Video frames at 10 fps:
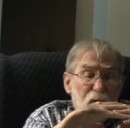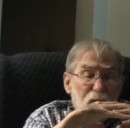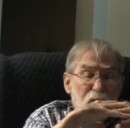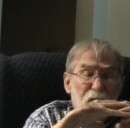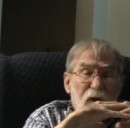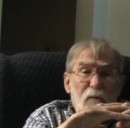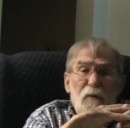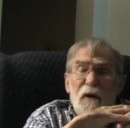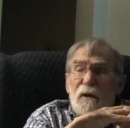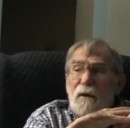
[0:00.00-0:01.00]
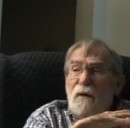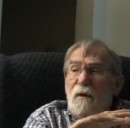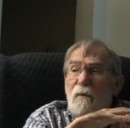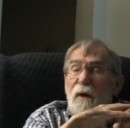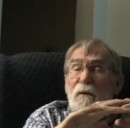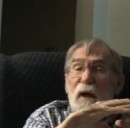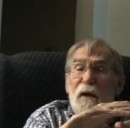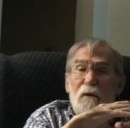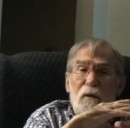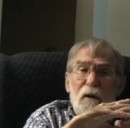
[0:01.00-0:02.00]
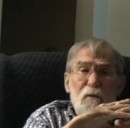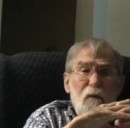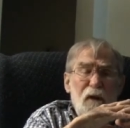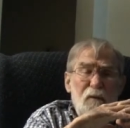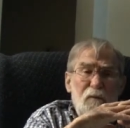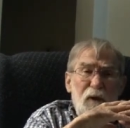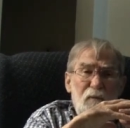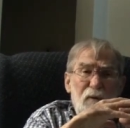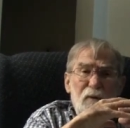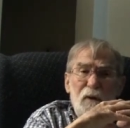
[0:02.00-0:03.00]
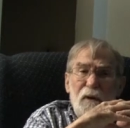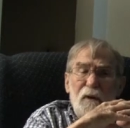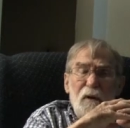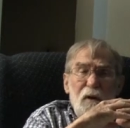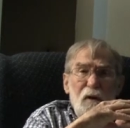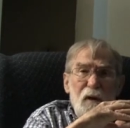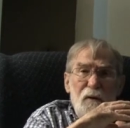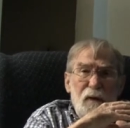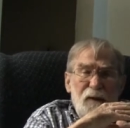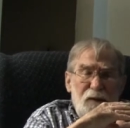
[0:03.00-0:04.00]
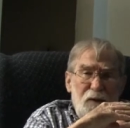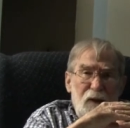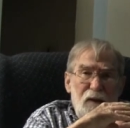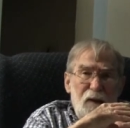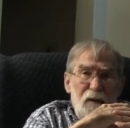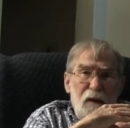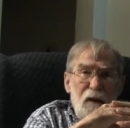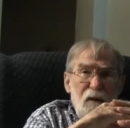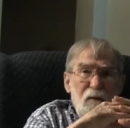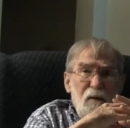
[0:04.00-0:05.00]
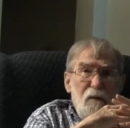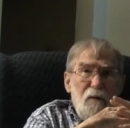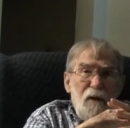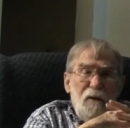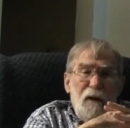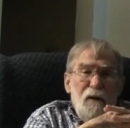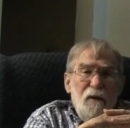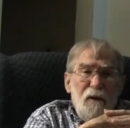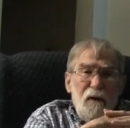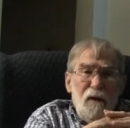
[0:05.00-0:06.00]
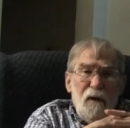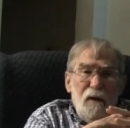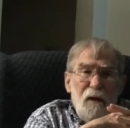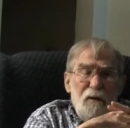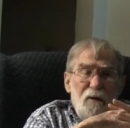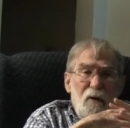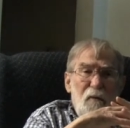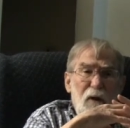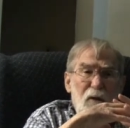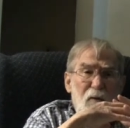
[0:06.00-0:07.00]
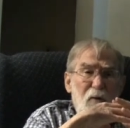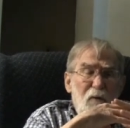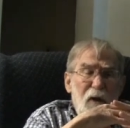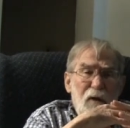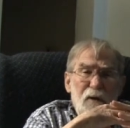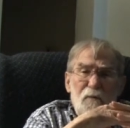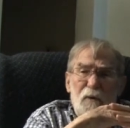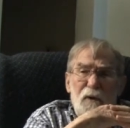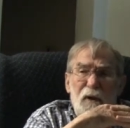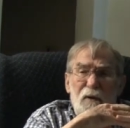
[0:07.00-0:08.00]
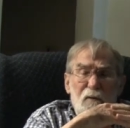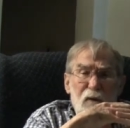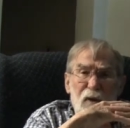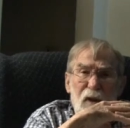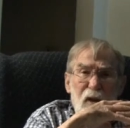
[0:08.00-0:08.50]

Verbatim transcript: always very proud of the way I had the hard-working people. They, that's the thing that when you hear the things talk about government workers, boy, they don't